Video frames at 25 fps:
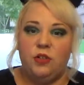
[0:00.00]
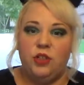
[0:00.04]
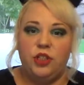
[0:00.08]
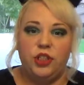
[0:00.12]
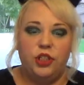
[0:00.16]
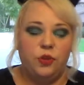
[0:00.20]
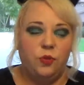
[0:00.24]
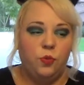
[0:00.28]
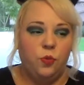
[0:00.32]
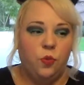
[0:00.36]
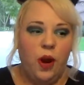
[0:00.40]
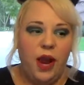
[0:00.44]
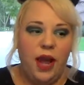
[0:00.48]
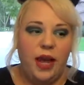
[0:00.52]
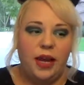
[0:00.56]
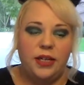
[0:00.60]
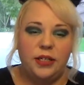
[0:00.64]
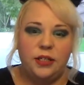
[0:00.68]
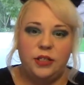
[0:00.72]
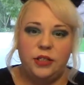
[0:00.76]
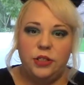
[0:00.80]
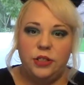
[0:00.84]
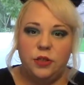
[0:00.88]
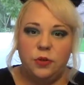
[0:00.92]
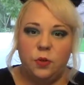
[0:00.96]
She ran
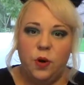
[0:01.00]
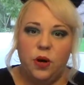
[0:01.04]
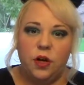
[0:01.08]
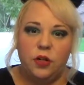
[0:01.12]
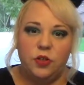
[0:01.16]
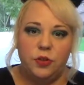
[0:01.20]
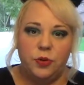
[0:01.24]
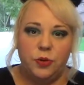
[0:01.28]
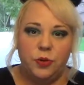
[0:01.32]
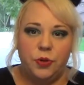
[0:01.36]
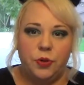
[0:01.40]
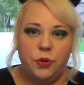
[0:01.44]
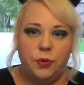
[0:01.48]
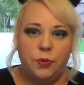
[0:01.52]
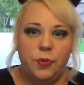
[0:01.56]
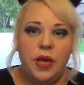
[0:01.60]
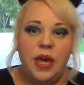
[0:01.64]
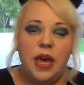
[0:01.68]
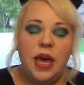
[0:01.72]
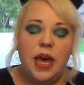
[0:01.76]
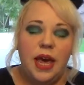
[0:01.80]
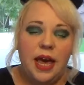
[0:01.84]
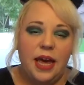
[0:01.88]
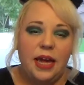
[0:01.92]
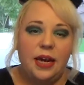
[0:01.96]
into the washroom
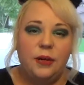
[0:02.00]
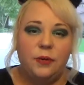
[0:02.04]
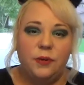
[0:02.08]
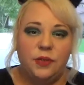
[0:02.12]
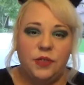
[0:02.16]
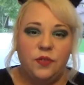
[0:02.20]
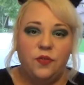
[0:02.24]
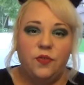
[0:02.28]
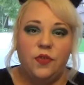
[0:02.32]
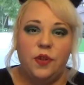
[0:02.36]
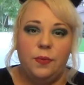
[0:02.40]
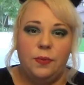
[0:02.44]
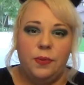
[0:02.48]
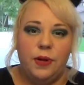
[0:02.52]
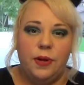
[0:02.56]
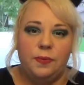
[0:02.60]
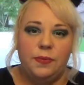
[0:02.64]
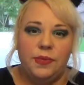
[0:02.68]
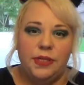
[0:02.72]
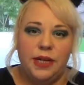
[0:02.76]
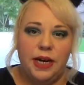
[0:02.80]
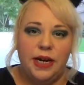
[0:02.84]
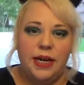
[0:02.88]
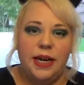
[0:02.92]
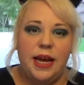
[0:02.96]
and it was flipped
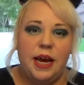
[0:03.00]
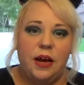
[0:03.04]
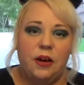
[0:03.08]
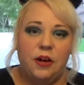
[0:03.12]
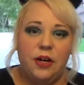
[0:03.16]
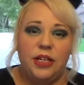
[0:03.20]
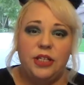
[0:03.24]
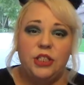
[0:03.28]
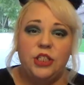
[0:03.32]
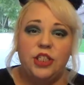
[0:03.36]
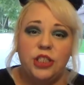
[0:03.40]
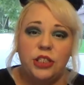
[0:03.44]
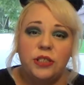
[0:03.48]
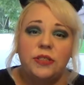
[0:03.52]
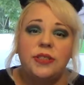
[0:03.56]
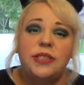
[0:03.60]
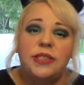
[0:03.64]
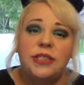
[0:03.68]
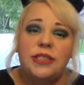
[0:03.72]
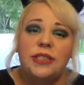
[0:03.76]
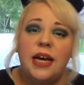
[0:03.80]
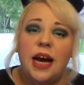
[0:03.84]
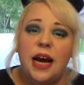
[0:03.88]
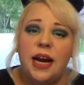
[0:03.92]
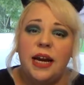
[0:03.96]
upside down, and she's a
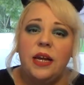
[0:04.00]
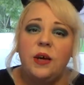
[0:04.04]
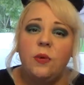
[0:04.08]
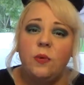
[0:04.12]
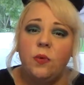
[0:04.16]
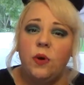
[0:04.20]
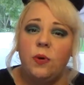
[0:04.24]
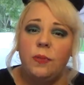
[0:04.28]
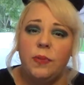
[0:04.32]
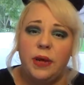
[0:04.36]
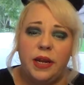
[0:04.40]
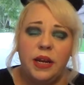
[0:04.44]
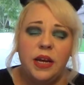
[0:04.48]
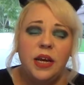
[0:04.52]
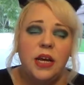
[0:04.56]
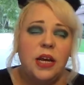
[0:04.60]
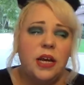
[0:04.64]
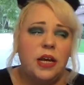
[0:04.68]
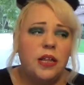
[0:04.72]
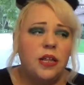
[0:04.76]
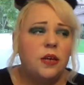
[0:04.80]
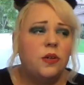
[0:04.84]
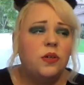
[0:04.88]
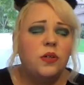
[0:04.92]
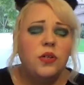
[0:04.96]
tiny woman.
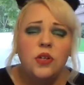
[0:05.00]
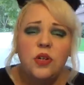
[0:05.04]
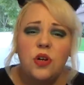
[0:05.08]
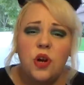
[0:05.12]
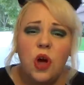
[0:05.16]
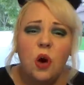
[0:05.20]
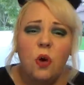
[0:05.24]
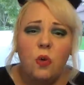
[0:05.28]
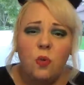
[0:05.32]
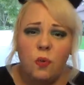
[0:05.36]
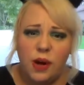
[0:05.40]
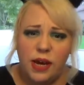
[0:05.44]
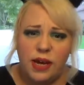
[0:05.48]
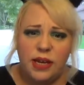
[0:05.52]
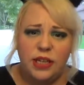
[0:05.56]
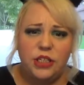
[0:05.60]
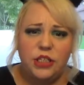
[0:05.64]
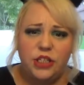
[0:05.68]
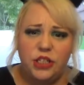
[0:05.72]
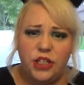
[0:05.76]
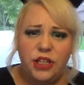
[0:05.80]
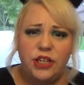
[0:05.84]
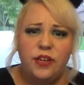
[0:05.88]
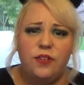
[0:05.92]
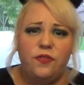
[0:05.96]
There was no way
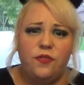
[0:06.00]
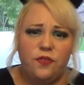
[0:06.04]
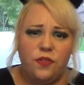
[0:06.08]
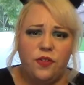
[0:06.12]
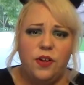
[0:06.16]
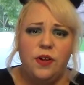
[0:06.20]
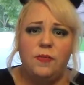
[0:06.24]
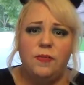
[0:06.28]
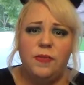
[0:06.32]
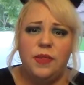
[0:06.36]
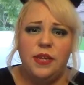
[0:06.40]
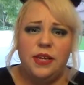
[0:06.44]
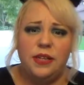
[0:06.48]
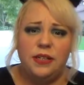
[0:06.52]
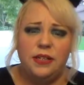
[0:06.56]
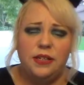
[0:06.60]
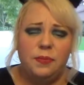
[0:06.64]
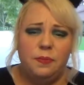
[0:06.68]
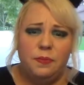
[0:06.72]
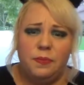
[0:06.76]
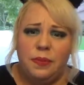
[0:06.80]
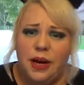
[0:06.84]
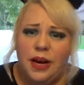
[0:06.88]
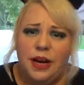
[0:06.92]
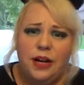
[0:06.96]
she could flip this
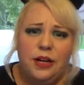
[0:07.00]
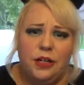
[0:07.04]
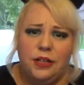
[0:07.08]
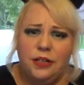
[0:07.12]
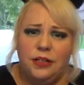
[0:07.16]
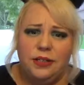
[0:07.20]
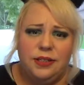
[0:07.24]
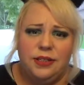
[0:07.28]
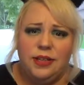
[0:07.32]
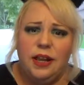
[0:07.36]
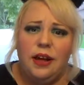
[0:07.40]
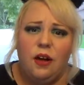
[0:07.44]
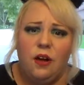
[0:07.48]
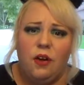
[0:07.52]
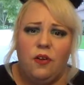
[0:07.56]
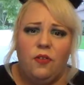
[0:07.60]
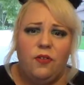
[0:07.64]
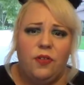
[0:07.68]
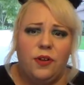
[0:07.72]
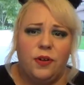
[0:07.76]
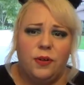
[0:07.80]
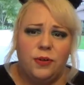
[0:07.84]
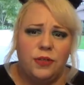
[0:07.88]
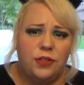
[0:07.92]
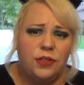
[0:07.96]
by herself.
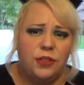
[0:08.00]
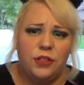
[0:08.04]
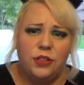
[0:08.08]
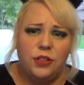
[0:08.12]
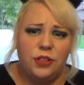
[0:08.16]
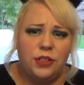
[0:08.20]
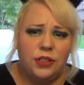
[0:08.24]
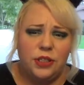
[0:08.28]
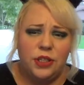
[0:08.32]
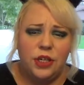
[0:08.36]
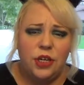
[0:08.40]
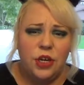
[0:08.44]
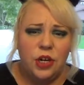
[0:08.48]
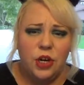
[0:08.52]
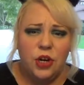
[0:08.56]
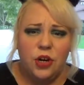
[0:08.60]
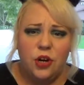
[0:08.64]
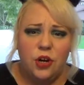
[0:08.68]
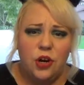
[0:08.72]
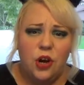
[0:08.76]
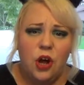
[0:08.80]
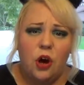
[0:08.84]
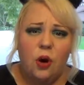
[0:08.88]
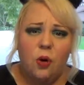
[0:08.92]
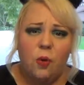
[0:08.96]
There was just
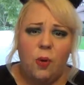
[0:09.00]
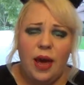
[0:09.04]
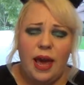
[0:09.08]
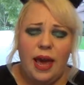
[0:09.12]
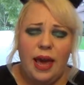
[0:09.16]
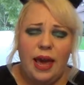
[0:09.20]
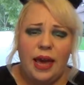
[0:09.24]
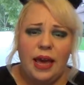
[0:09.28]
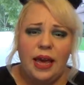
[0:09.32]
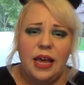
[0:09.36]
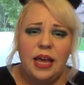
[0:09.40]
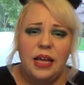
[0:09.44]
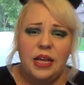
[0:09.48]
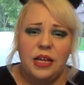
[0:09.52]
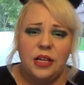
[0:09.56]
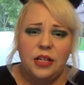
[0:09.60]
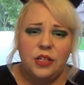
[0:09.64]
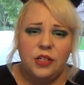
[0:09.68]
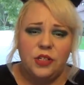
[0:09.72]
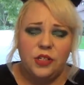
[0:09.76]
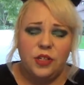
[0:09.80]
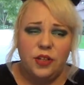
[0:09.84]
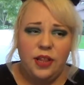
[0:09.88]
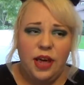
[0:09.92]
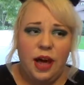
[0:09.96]
no way.
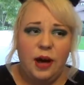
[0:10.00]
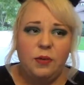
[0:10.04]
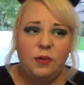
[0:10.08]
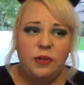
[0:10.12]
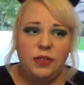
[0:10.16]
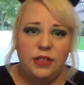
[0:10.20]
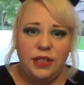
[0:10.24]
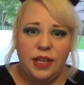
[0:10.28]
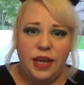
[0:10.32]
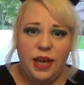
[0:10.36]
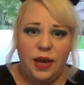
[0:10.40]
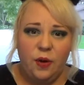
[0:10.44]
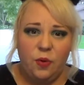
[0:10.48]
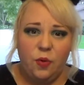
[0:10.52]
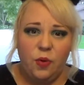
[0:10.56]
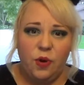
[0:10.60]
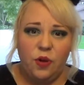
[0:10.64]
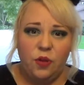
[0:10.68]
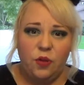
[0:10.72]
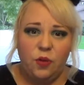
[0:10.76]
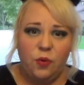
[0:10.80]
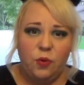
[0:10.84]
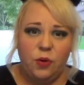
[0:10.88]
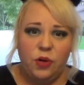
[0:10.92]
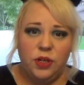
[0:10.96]
So that was like one
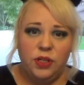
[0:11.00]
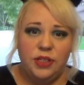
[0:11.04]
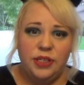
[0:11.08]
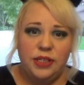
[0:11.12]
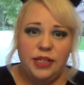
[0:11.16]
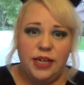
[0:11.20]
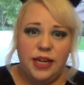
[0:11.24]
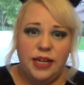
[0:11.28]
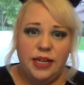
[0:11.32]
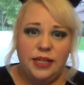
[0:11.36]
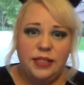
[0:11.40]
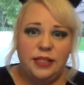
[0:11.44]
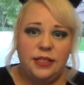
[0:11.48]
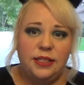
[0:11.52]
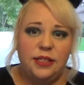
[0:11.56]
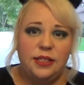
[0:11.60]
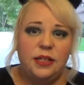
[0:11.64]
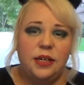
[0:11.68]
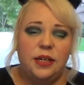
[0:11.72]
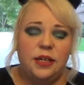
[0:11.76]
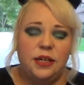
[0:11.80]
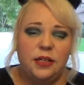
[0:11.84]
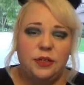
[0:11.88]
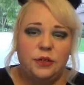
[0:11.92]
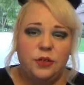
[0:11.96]
of the worst things.
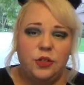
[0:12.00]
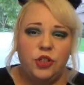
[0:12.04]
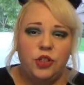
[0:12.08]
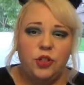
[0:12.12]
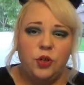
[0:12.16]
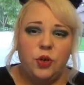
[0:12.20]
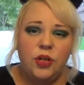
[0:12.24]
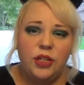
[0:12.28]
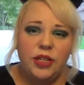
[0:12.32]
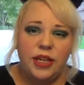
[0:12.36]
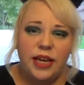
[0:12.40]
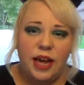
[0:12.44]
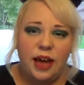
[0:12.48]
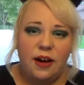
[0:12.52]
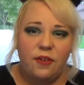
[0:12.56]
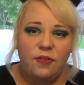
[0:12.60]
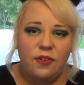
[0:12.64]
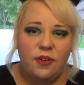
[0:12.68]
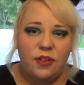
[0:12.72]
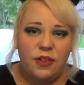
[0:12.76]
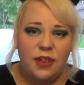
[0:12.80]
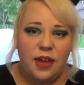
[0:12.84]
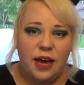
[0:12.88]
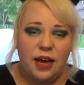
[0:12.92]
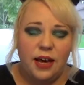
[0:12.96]
Shortly
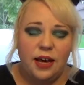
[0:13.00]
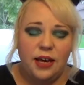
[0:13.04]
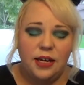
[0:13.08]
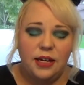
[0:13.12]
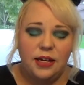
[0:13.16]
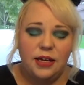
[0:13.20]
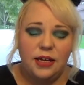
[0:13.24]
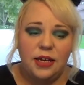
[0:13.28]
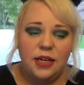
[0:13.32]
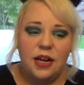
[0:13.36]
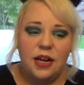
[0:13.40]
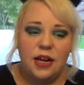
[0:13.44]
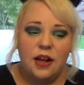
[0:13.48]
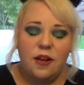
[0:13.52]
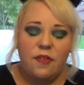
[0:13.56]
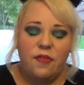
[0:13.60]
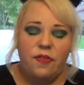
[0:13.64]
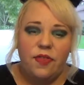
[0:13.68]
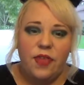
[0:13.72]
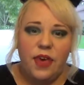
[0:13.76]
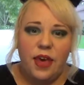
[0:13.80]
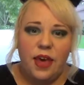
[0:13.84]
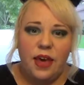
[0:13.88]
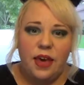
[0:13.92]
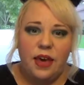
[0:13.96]
after that,
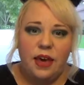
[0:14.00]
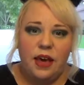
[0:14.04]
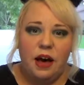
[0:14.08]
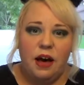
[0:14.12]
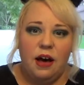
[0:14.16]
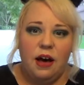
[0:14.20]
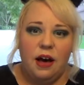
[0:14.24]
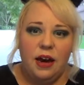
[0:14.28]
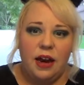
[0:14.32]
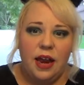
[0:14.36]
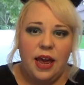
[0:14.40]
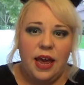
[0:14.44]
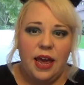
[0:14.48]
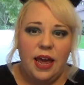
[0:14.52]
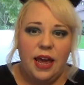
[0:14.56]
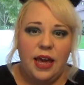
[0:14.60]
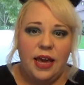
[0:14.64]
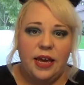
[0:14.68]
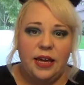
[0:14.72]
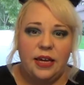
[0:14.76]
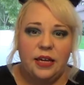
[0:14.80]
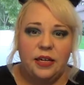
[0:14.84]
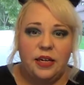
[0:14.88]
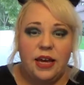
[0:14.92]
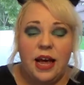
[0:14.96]
they got
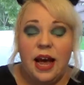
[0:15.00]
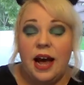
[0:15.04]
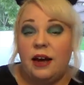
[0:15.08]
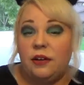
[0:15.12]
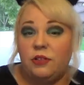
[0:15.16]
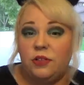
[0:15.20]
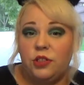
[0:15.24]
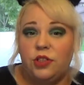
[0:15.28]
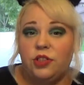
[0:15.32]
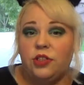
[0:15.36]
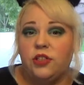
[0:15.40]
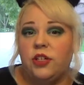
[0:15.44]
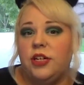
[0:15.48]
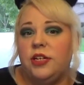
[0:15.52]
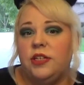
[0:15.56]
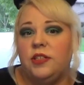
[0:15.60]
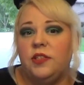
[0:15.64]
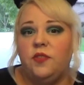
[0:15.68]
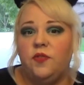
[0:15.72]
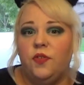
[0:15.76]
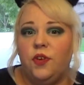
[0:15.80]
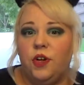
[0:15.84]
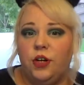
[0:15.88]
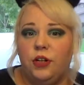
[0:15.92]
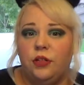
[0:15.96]
a house
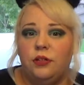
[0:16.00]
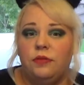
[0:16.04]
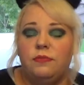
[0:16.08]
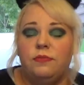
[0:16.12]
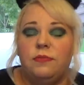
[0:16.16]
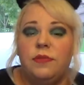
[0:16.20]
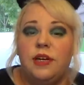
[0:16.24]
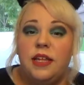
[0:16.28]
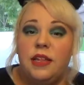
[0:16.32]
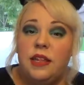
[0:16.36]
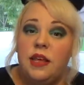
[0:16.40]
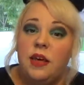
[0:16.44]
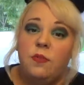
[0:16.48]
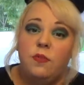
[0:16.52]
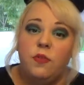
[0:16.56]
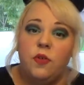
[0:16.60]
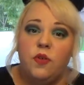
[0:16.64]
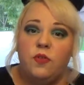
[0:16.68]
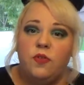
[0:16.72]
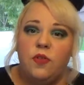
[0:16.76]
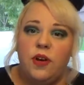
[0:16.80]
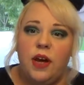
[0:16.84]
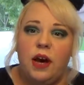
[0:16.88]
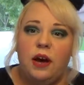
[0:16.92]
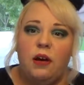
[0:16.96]
transfer and they
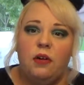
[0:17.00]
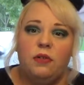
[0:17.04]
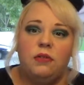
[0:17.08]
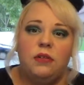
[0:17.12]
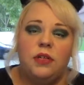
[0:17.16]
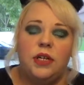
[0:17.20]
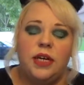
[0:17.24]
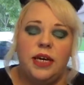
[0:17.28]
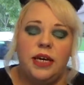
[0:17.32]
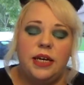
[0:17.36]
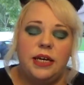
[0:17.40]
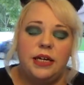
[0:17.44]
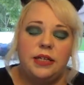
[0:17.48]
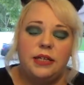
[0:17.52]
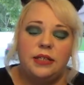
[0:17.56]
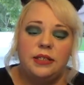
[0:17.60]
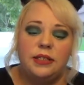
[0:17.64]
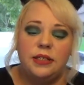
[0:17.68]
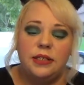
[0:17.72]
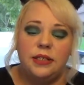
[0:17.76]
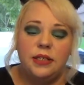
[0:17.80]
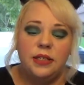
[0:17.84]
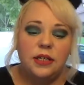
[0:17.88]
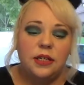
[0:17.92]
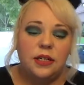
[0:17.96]
moved out,
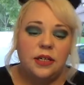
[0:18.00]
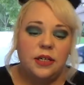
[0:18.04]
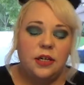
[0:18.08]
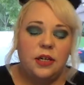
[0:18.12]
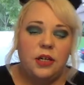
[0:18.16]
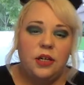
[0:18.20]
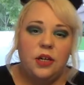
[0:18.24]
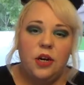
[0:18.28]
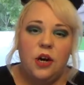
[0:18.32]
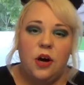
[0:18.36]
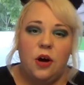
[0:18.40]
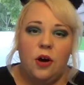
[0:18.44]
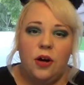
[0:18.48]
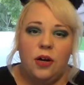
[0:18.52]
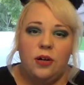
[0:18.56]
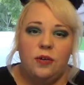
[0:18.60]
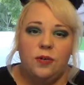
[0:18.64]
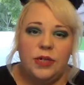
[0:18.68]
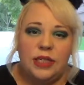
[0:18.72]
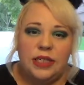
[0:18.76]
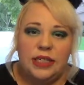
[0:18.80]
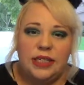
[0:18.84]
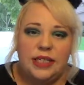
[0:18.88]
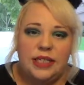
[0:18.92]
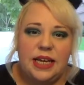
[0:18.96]
and it
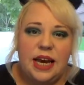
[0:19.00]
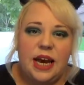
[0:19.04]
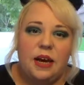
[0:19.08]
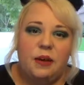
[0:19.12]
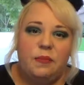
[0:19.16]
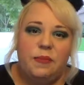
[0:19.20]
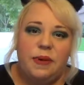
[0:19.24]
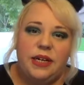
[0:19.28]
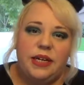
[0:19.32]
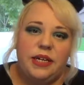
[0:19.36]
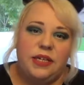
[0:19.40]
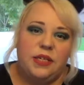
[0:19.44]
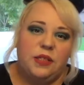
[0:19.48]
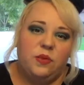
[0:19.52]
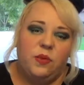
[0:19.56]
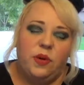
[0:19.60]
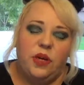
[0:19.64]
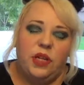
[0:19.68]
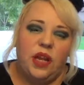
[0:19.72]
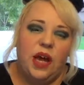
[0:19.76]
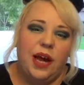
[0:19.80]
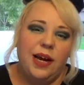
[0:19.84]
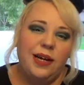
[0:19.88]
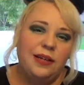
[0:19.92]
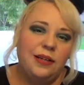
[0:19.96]
was sad because we
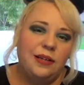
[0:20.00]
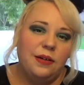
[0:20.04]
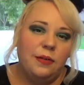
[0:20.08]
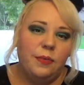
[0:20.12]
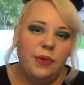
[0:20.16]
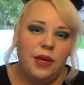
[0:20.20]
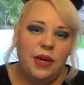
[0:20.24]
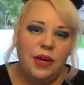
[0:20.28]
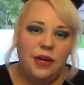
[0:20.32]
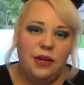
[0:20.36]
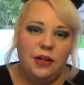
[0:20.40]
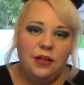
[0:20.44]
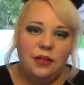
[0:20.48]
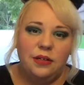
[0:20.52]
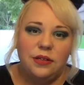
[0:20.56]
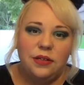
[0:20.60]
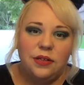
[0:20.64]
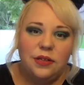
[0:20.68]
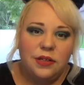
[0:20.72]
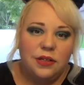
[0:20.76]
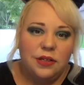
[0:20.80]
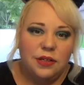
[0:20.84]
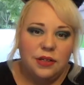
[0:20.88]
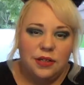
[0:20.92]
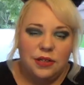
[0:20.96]
liked them and
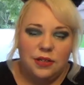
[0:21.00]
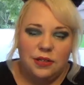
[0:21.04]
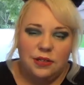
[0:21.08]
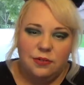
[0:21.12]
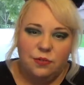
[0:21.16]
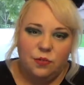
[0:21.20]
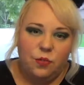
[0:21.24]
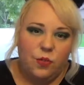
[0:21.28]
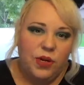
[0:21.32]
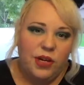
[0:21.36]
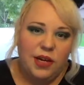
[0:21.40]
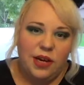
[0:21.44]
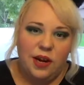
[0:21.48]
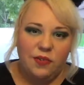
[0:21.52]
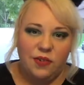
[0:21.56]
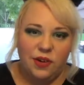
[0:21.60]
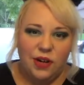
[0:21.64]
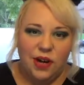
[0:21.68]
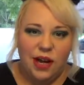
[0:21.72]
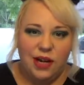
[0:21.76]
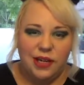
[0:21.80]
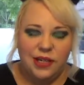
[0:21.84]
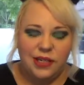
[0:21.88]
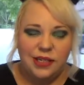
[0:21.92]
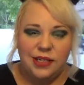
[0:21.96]
we never
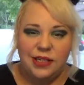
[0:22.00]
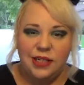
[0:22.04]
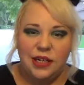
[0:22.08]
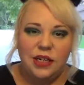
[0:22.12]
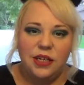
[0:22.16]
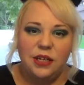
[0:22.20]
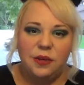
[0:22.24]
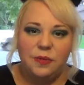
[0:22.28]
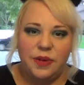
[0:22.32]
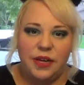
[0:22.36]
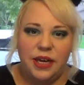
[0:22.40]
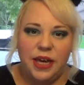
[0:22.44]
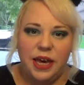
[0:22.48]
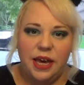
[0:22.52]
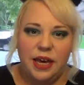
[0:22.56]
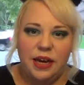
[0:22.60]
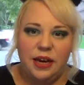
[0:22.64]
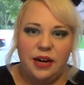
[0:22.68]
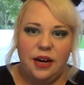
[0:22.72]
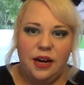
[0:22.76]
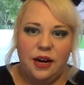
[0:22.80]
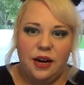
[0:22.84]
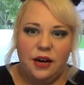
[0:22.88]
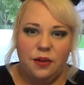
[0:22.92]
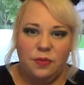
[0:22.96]
got to see them
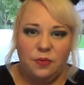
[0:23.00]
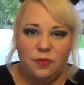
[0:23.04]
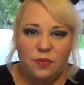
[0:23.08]
again.